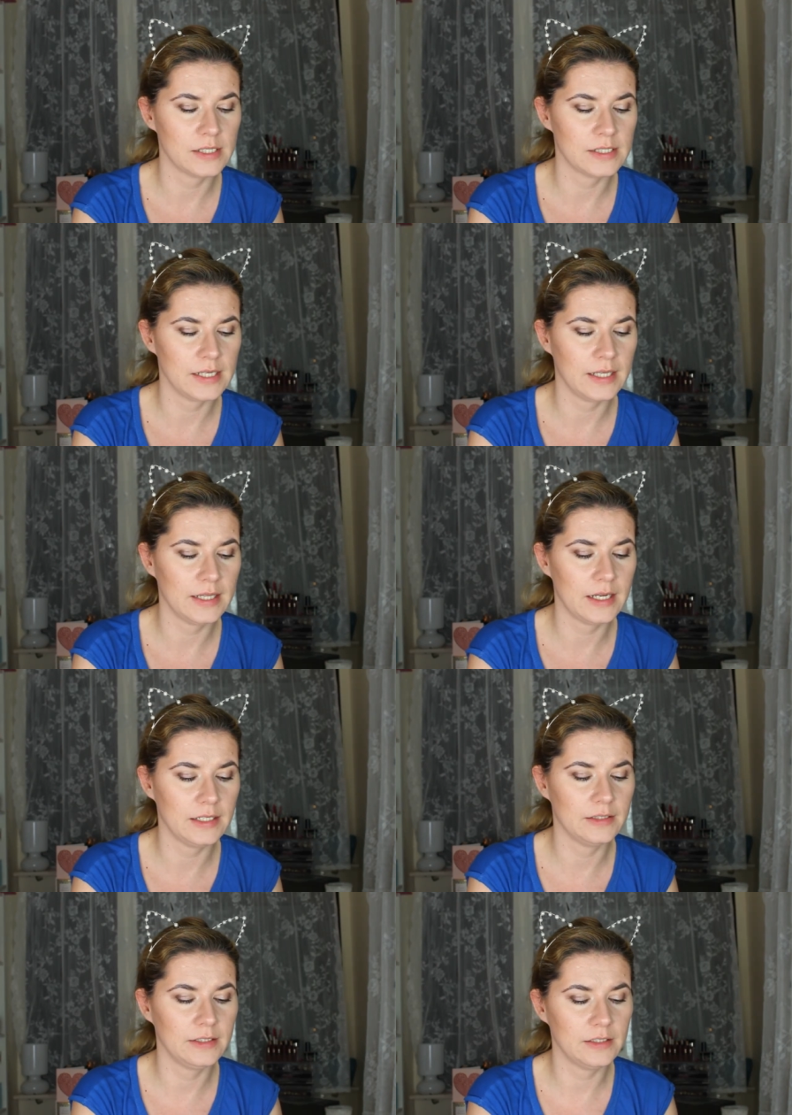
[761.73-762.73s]
said that
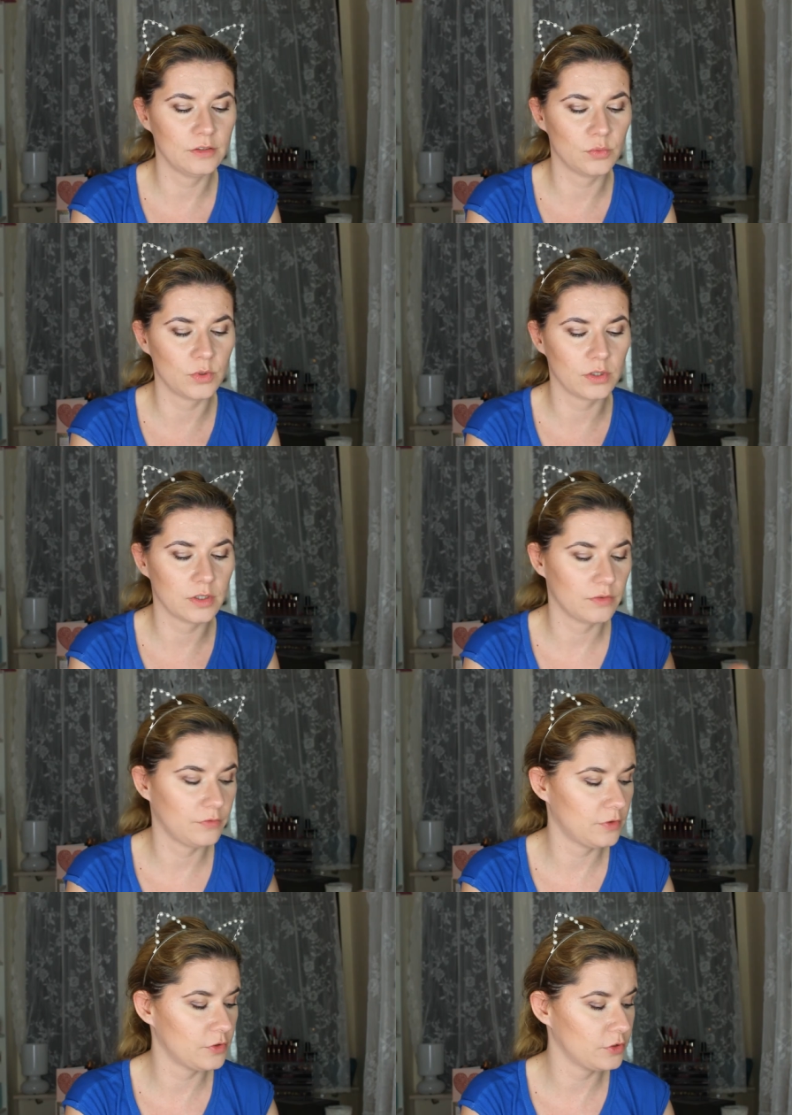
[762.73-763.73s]
it didn't work
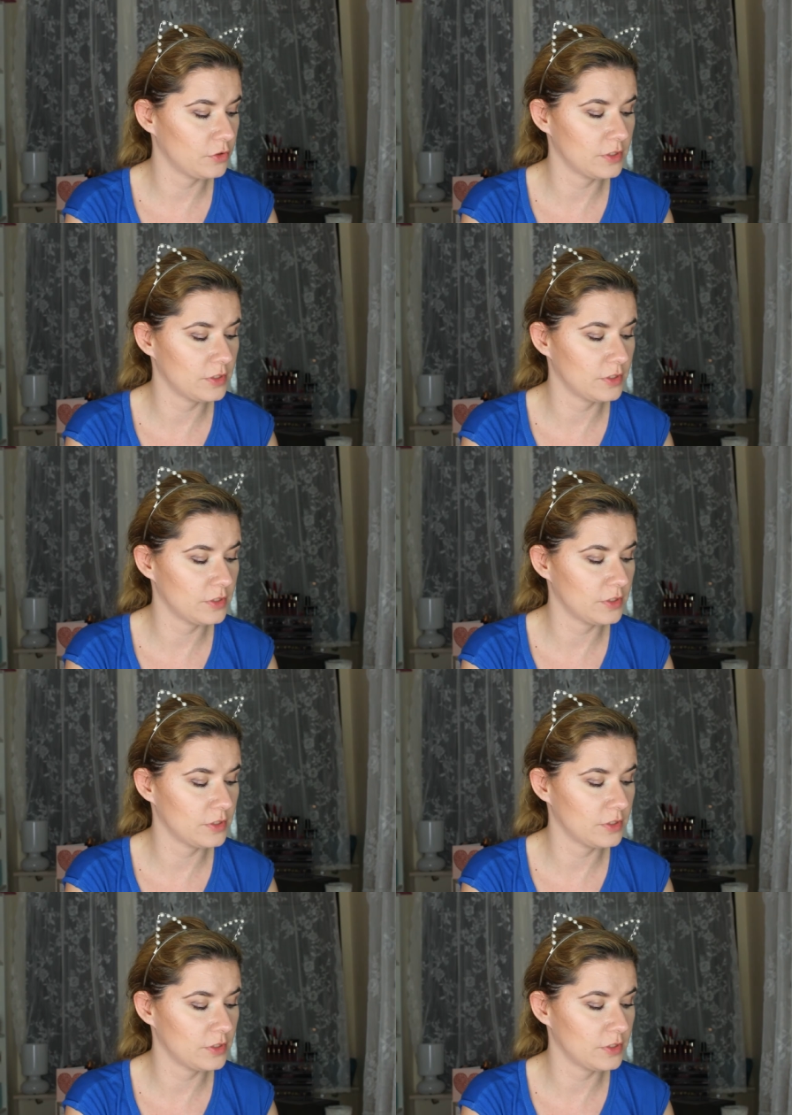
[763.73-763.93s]
first